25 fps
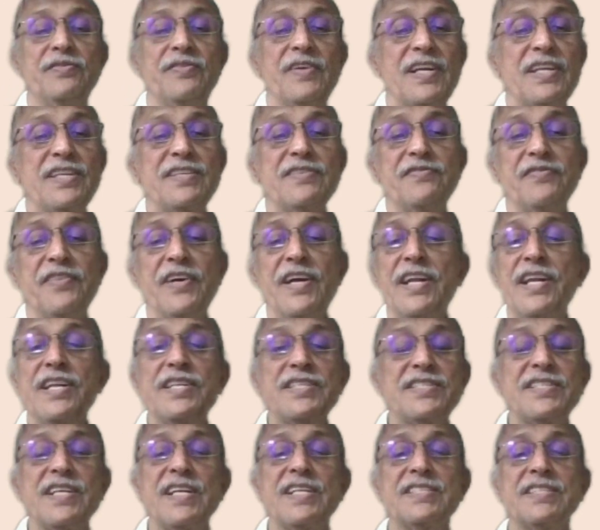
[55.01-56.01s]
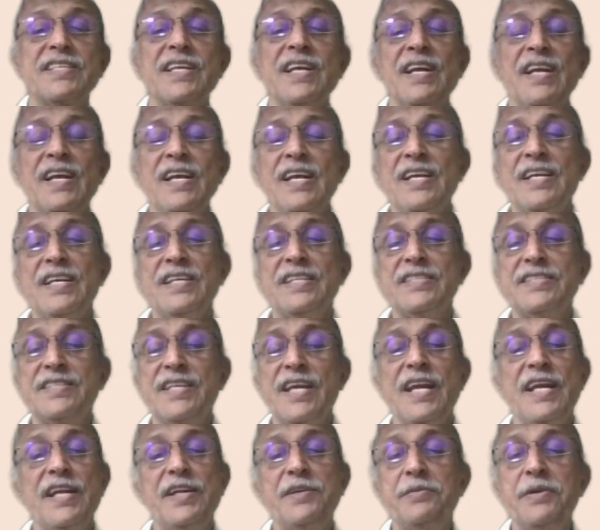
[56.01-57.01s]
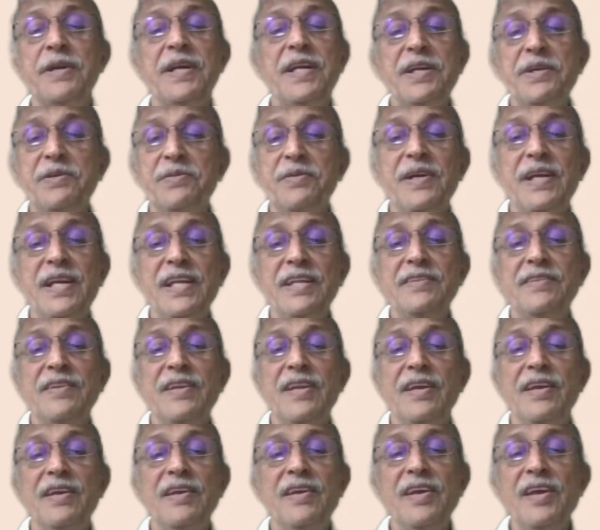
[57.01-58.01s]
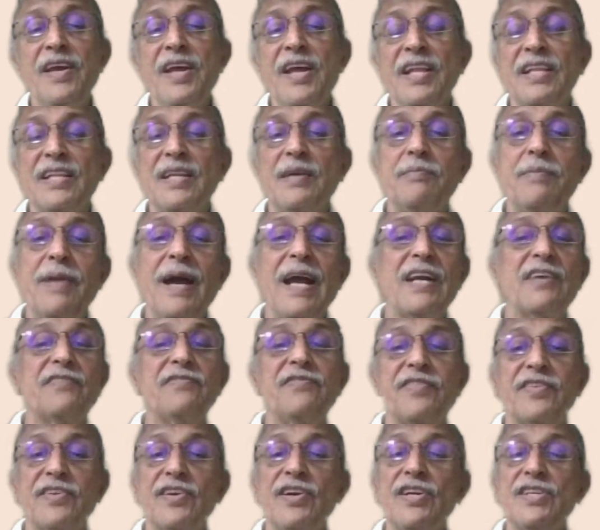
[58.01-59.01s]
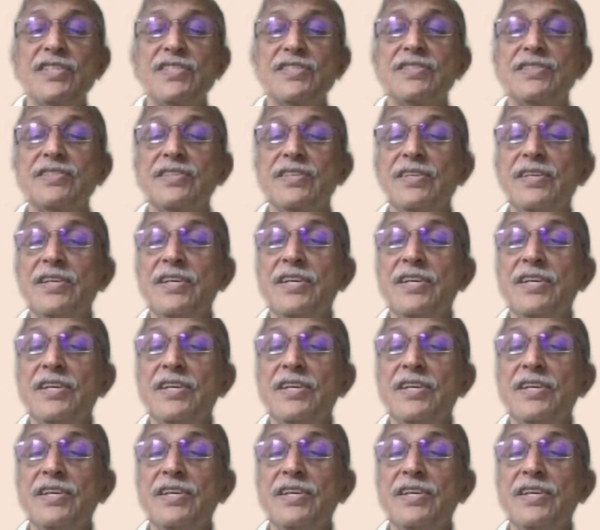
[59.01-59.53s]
For instance, say in 2023, the bank frauds